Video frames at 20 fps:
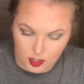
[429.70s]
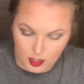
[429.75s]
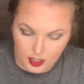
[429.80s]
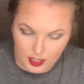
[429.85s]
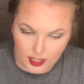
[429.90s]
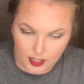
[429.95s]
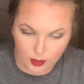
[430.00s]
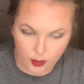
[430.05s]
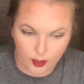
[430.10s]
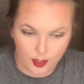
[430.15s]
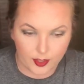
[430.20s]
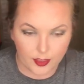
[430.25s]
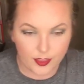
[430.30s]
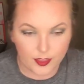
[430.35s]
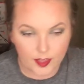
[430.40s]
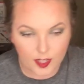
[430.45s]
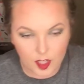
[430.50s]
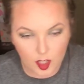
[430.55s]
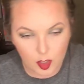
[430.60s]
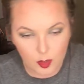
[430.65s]
either a
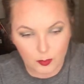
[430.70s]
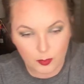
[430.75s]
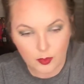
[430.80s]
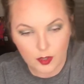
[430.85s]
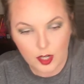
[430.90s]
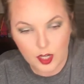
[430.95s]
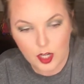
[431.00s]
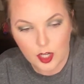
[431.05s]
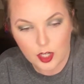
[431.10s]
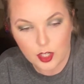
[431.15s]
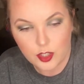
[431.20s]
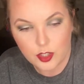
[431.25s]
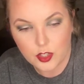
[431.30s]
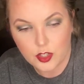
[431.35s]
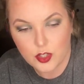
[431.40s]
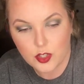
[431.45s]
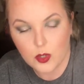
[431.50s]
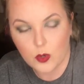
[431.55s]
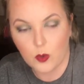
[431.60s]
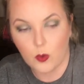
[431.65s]
thinner
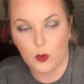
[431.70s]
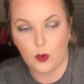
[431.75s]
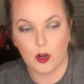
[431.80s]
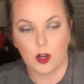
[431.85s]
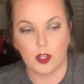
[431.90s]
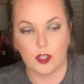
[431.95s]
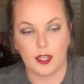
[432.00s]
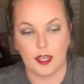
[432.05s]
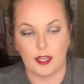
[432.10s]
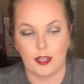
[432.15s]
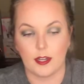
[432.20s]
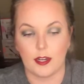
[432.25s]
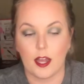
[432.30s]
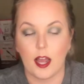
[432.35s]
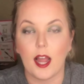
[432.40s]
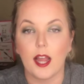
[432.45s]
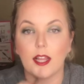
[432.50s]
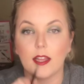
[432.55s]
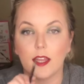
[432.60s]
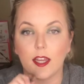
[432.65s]
brush or like an
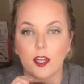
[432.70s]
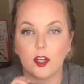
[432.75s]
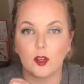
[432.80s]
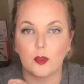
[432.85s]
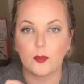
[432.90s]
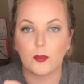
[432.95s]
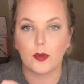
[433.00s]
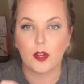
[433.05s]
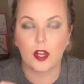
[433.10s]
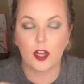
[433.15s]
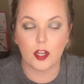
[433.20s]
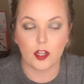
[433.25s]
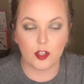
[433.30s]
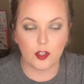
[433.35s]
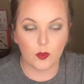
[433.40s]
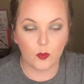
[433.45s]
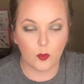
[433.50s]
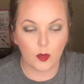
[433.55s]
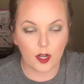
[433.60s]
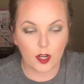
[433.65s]
eyeliner
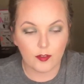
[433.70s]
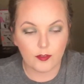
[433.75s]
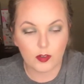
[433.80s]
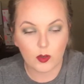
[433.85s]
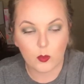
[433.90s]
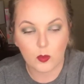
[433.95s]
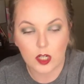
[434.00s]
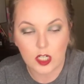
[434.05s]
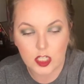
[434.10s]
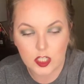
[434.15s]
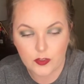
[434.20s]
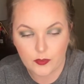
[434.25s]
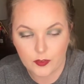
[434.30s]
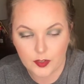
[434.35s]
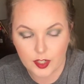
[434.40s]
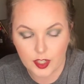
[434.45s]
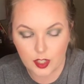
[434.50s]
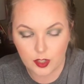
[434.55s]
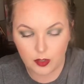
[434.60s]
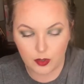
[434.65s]
brush, whatever works for
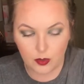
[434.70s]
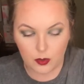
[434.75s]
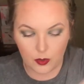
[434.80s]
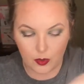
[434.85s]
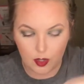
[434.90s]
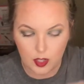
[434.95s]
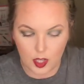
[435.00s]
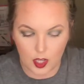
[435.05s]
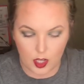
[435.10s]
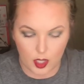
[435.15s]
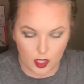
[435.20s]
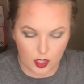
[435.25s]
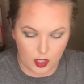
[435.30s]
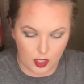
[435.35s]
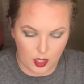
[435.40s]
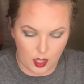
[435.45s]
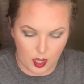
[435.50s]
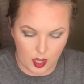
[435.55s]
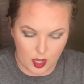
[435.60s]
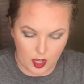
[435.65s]
you.
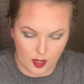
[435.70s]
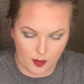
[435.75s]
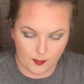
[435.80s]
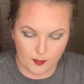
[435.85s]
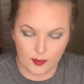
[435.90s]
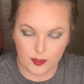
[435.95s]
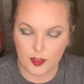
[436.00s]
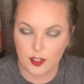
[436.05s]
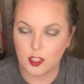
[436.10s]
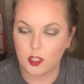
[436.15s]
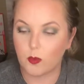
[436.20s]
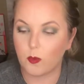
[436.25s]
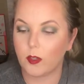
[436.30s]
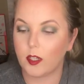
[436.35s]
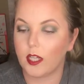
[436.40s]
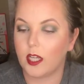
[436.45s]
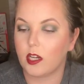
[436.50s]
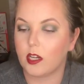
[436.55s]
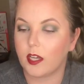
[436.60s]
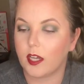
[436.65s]
This one
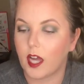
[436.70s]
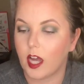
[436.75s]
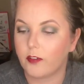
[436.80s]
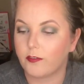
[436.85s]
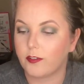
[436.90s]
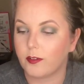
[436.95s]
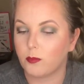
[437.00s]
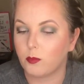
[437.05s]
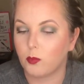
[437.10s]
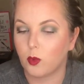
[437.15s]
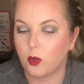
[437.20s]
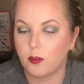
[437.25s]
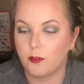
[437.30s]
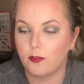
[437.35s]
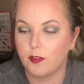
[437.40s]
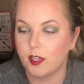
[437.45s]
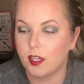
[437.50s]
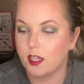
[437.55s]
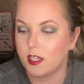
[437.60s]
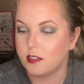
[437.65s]
here I got from
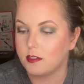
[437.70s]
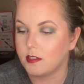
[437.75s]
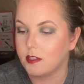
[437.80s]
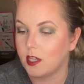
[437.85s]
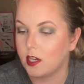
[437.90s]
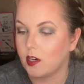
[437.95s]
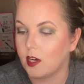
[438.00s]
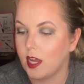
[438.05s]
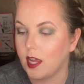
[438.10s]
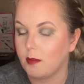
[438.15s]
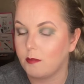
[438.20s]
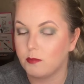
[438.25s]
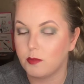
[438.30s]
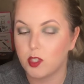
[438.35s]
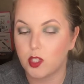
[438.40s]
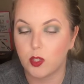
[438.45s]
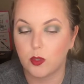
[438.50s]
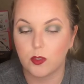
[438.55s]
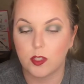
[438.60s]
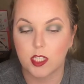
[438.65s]
Morphe. It's their
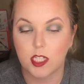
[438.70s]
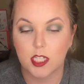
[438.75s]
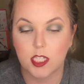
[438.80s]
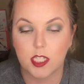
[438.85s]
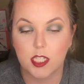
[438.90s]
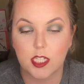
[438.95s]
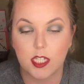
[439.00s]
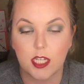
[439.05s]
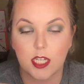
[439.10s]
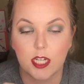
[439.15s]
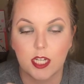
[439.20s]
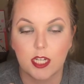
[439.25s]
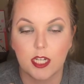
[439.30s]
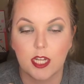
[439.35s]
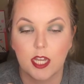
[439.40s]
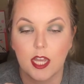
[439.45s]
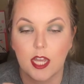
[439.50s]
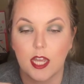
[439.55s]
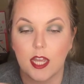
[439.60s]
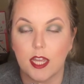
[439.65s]
M216.
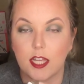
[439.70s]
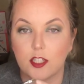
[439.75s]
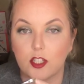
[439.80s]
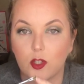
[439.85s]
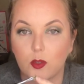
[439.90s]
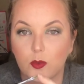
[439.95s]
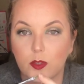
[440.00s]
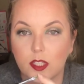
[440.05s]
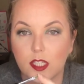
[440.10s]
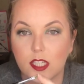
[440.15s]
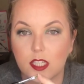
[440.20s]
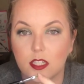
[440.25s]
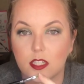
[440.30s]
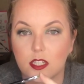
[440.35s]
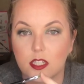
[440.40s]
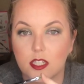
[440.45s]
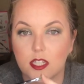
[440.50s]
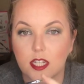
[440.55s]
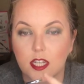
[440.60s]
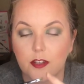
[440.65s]
It's a really
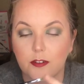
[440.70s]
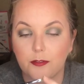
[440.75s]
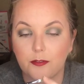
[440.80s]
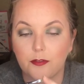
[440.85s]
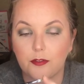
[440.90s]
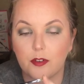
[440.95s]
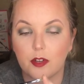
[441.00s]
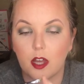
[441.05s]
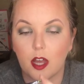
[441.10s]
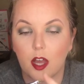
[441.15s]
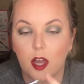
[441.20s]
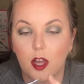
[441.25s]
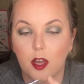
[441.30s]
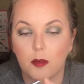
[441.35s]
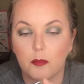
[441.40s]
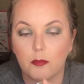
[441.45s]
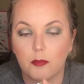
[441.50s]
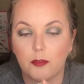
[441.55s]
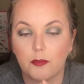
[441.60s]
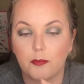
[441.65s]
stiff,
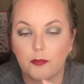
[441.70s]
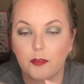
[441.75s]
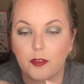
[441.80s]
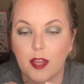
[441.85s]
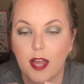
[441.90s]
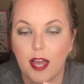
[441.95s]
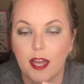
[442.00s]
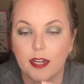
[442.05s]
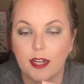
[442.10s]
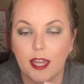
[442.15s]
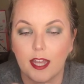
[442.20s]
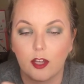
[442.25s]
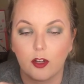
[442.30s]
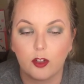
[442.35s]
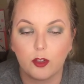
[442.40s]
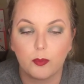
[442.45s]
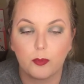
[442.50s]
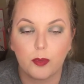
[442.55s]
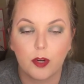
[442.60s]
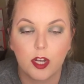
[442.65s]
flat
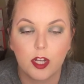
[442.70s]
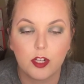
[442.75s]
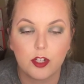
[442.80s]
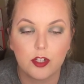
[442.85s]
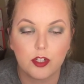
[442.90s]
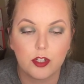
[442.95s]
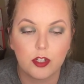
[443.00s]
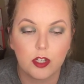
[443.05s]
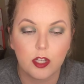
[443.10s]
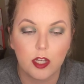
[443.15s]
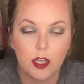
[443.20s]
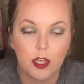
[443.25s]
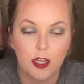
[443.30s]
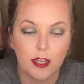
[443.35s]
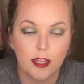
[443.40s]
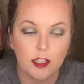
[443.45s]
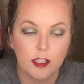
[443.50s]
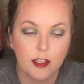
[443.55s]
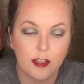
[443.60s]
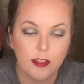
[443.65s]
angled brush.
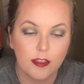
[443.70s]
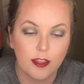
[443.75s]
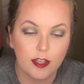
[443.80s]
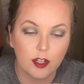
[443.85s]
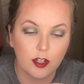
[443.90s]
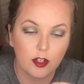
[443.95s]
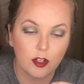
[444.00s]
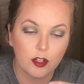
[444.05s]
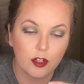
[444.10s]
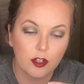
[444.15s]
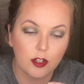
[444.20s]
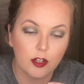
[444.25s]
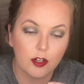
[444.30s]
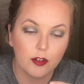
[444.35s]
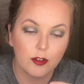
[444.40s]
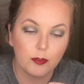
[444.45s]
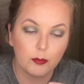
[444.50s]
It's thicker,